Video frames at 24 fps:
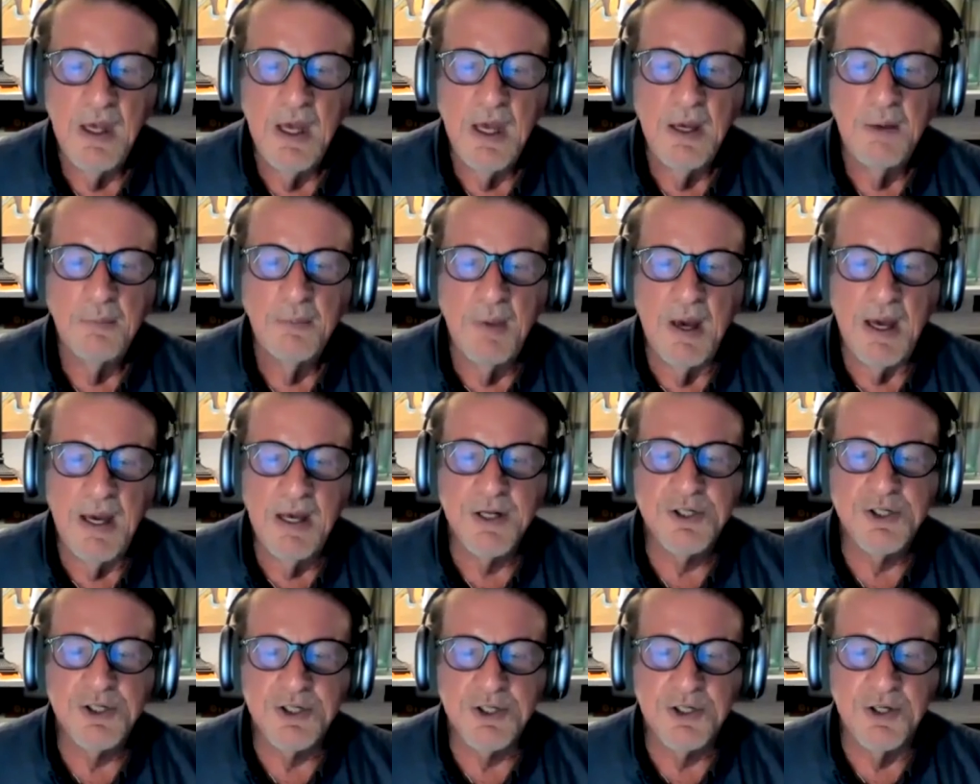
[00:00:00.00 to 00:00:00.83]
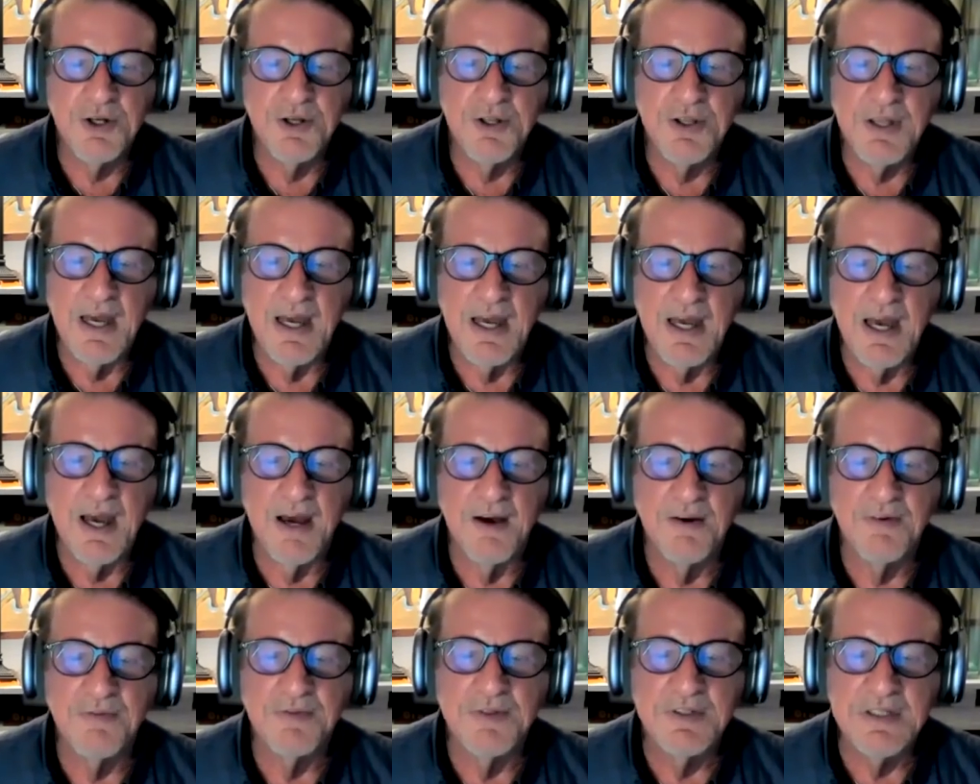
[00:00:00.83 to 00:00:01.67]
Make sure they
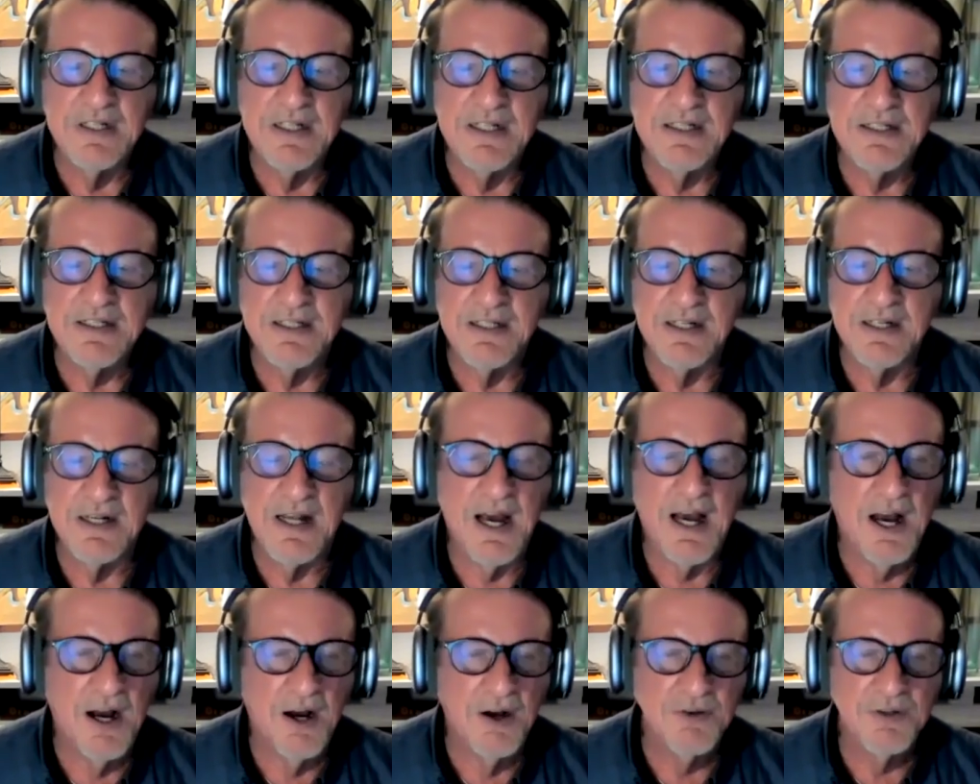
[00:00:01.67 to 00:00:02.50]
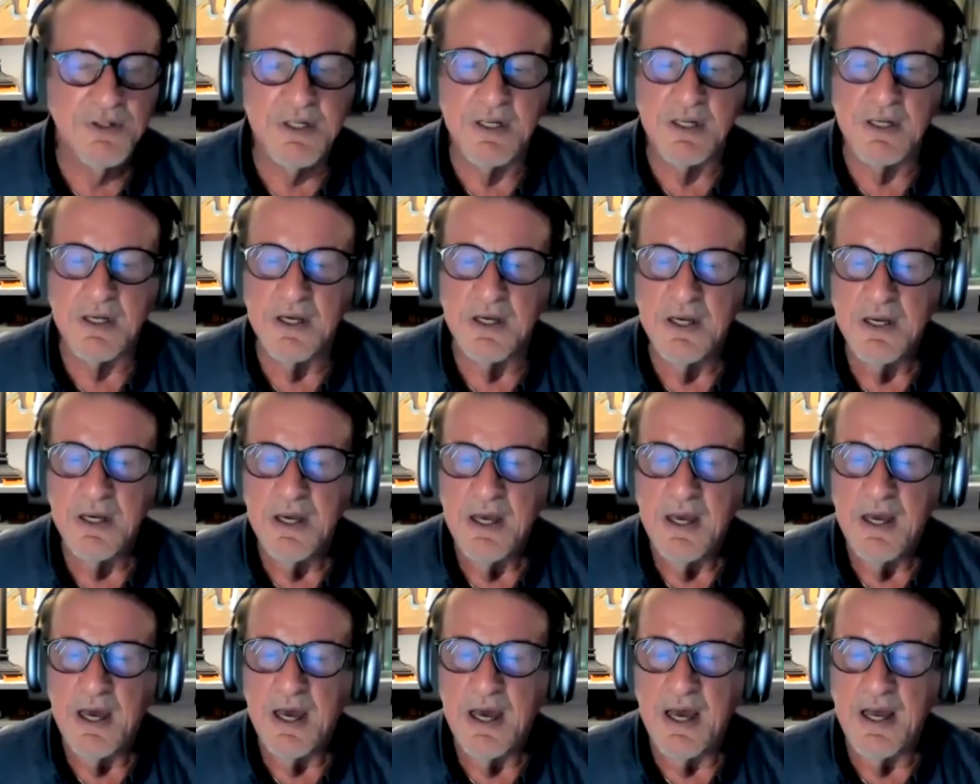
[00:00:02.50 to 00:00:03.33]
have decent housing,
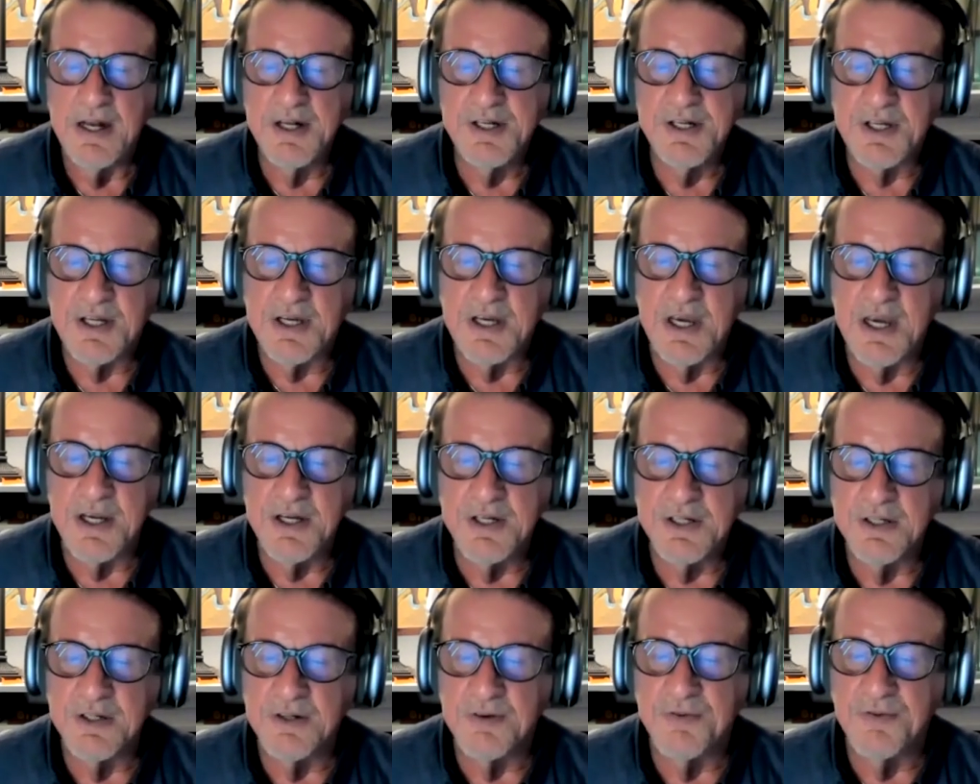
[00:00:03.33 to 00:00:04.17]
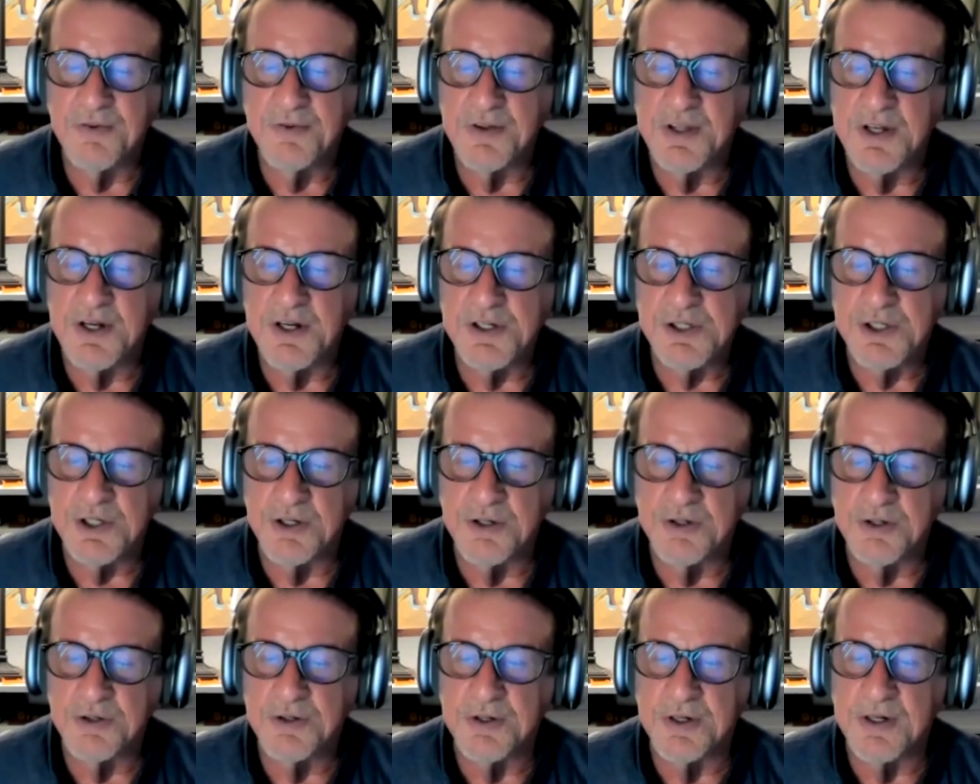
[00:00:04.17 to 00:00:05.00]
education for their
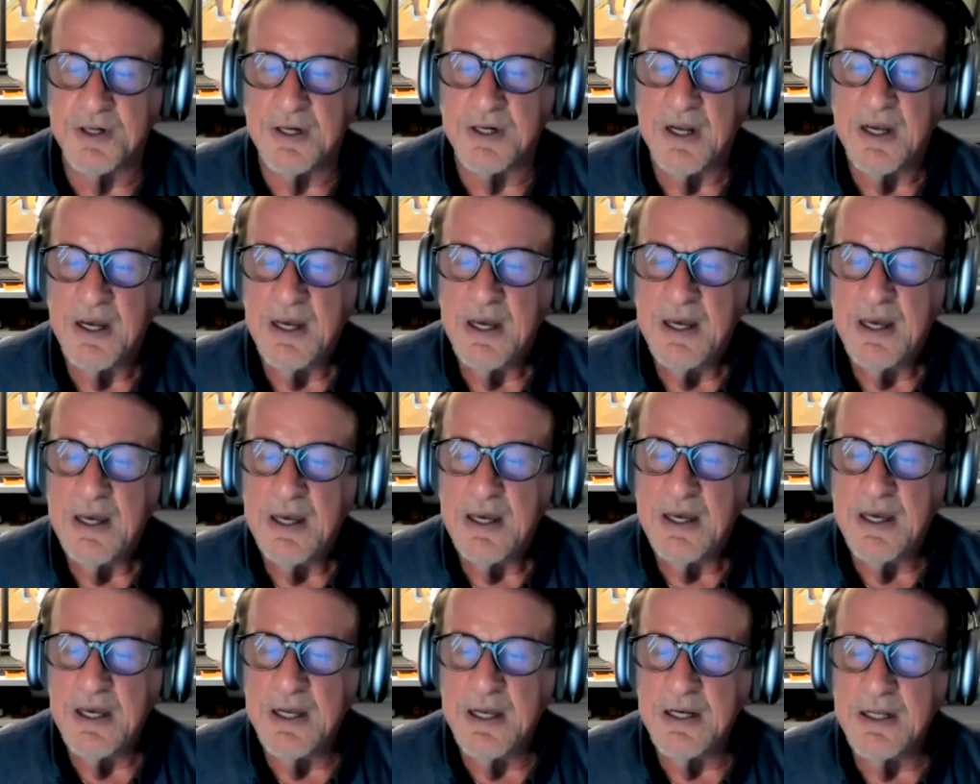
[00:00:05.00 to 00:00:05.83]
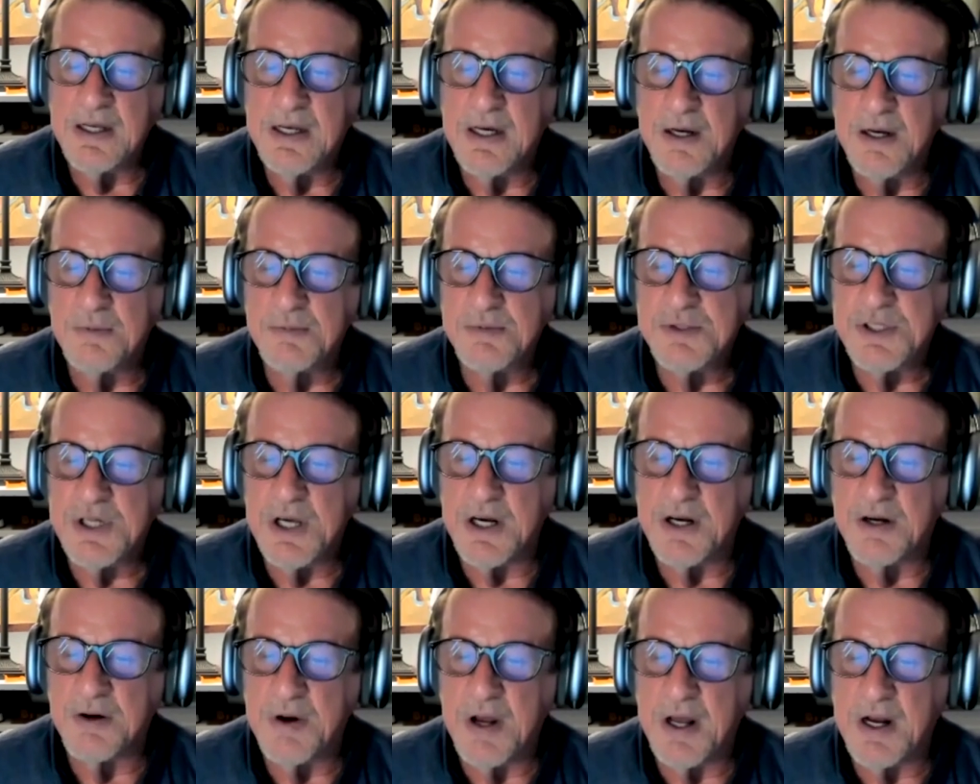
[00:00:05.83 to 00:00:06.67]
children, income
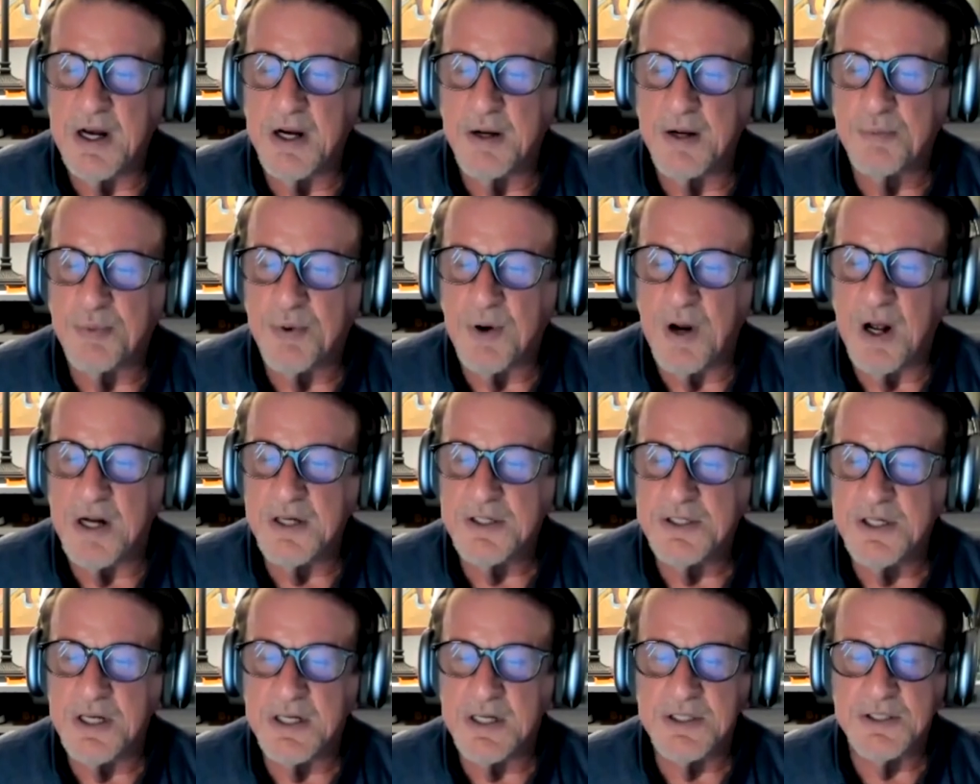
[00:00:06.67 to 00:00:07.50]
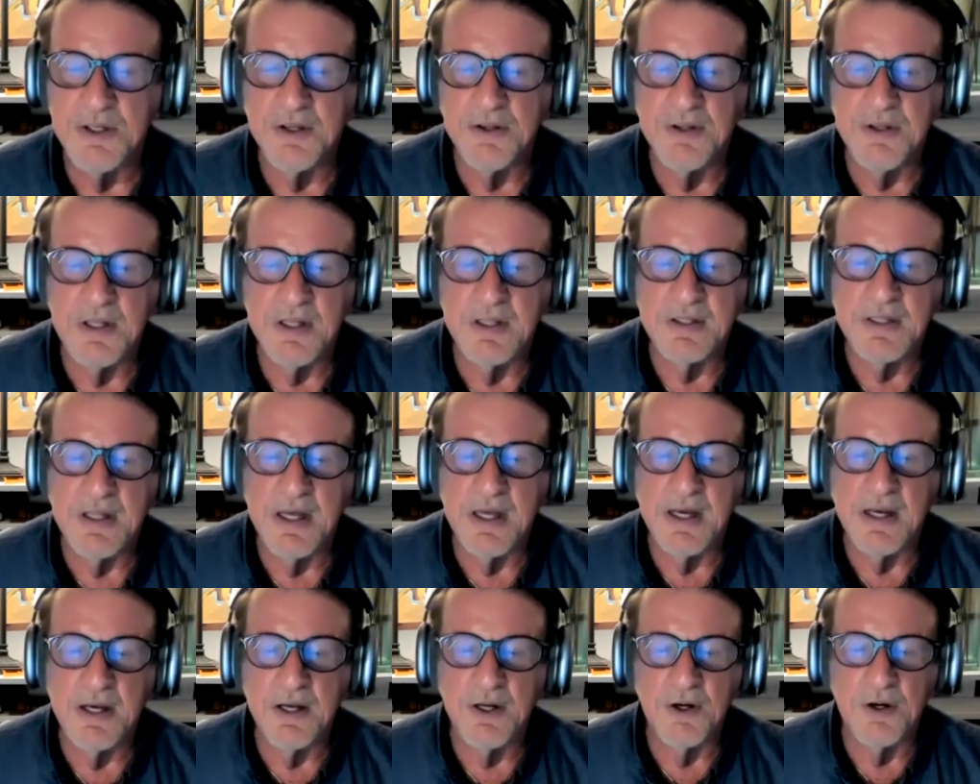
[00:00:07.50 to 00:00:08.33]
generating projects so that
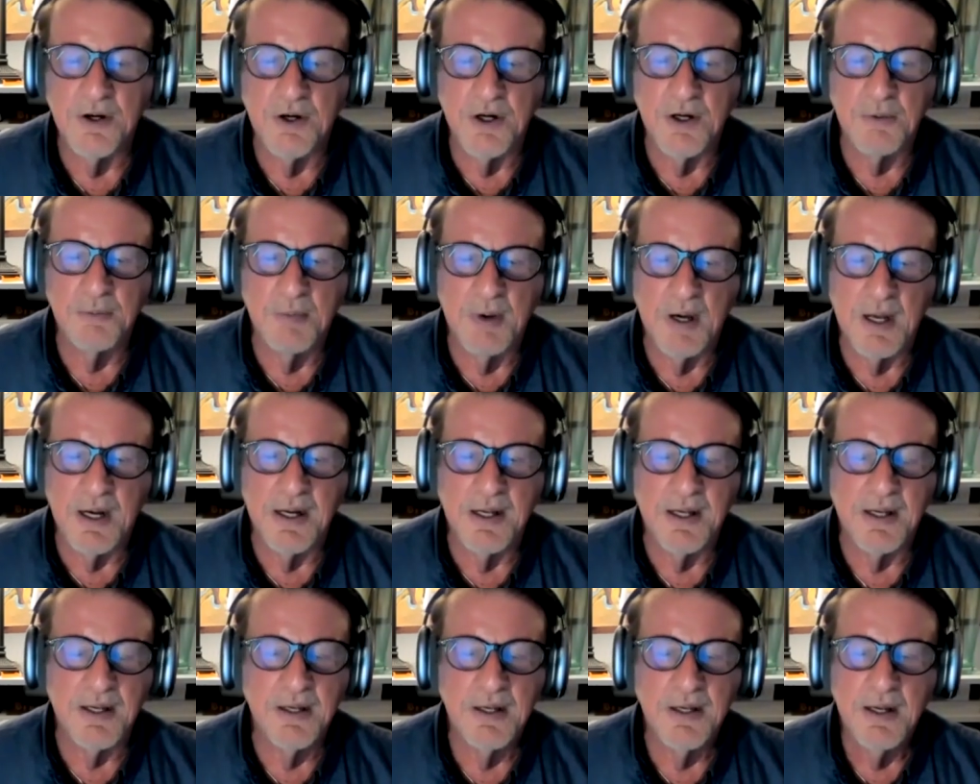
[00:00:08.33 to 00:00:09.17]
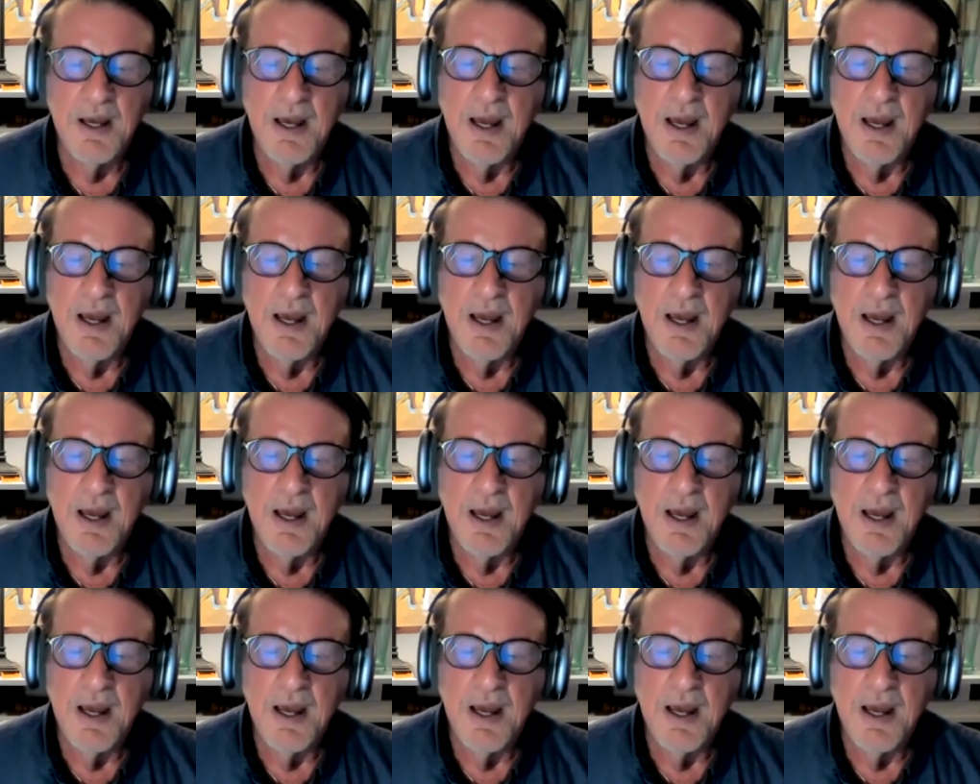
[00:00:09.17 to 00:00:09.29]
they can earn money,